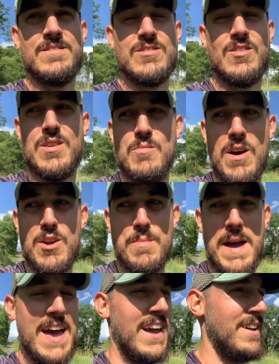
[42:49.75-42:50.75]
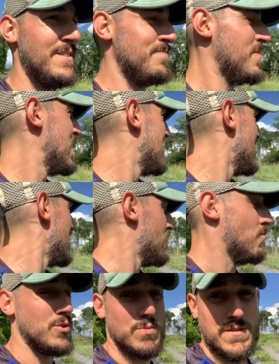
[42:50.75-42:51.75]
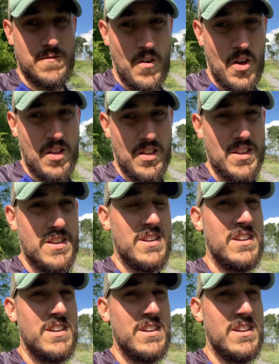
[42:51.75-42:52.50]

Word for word: dirty water bag, which was full,